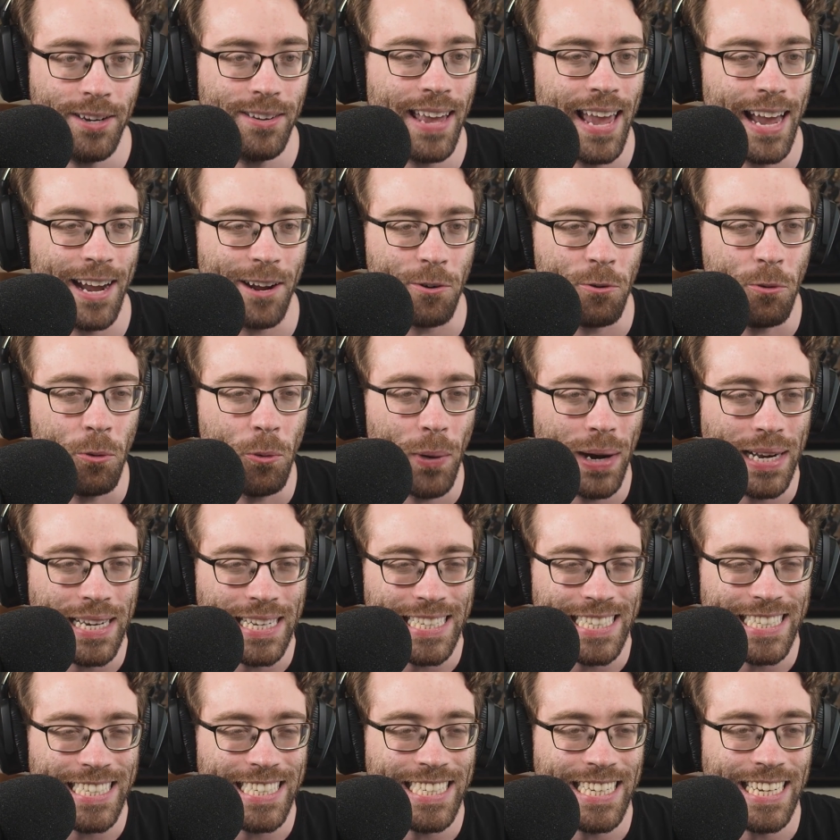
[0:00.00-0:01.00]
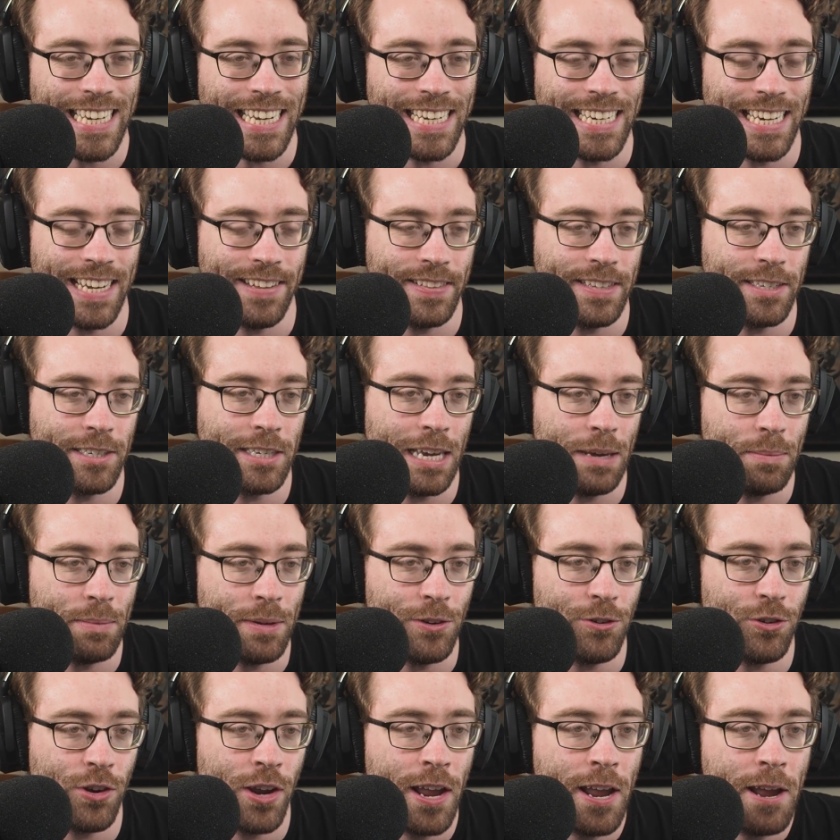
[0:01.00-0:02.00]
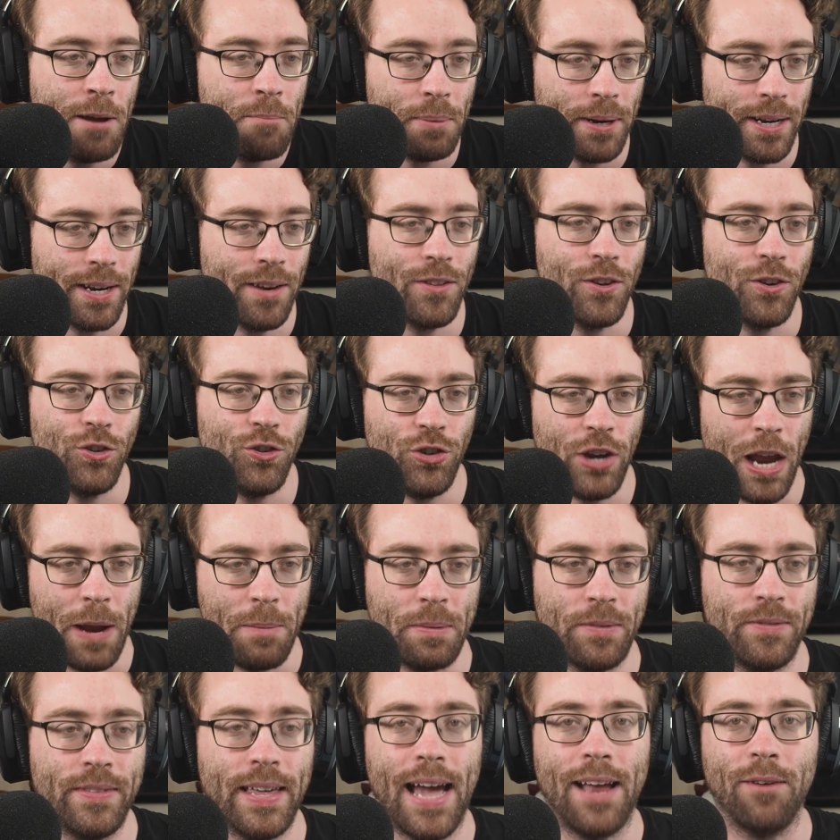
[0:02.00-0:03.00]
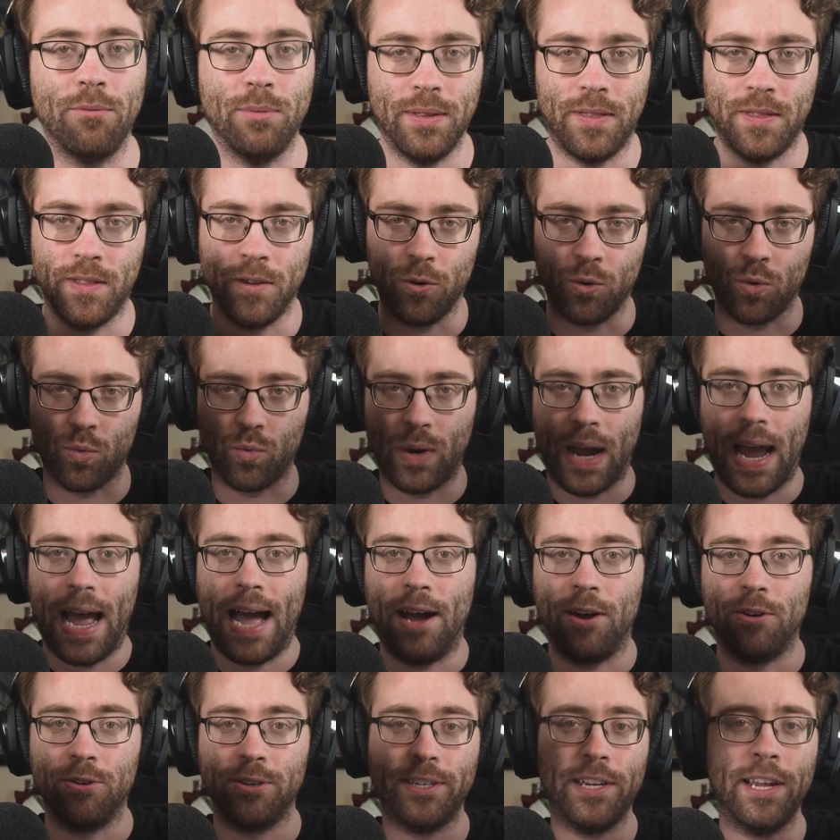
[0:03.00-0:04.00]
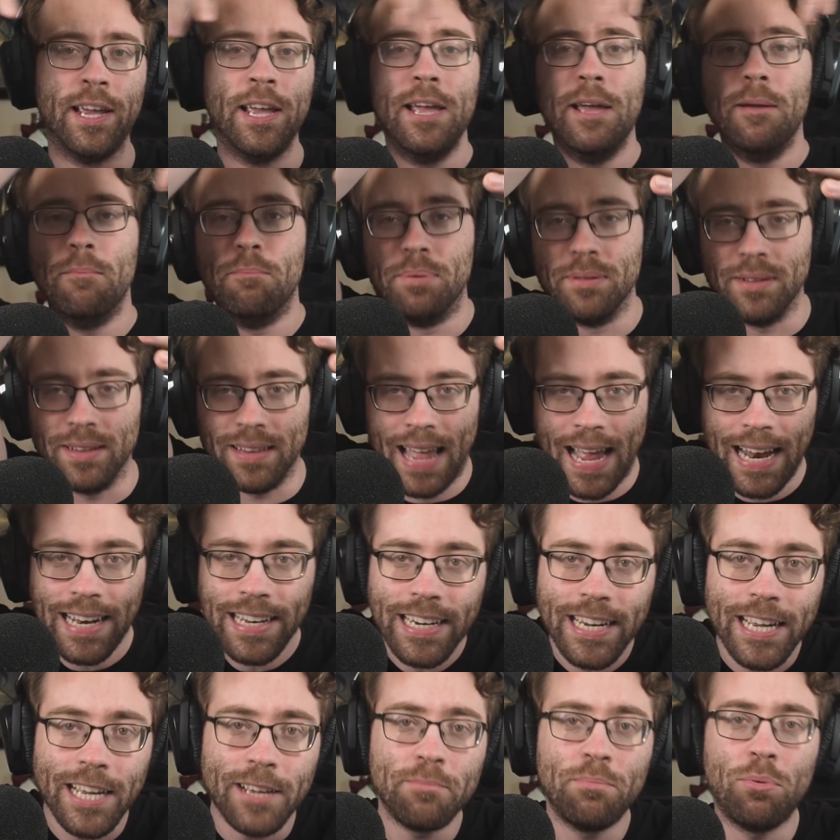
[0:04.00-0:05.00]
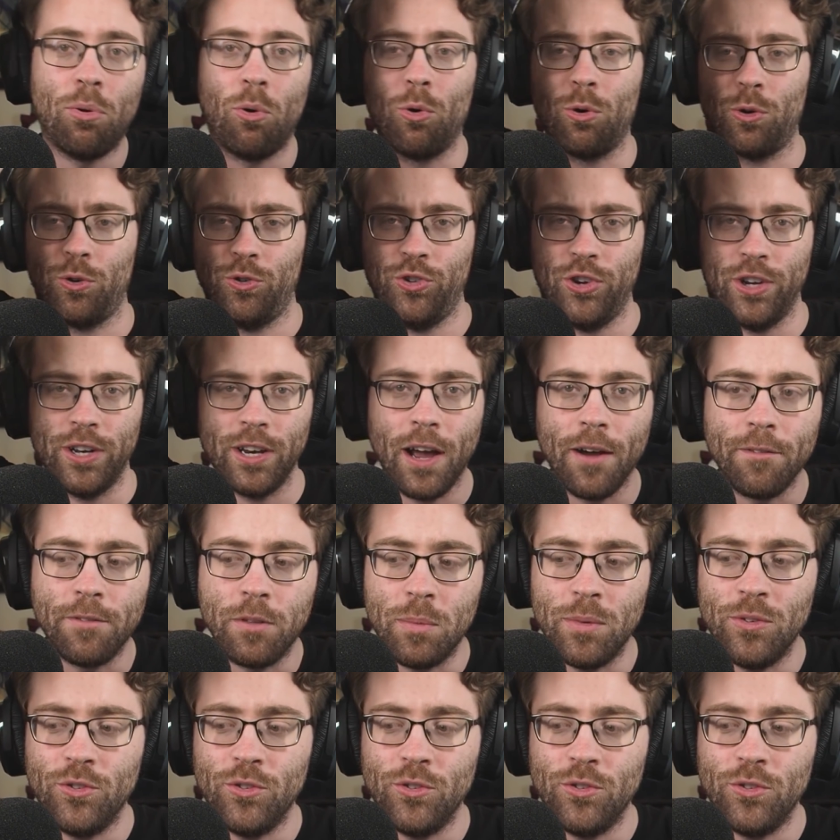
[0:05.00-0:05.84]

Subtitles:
You can't quite see it in this image, but the shape of that with the round blending portion of the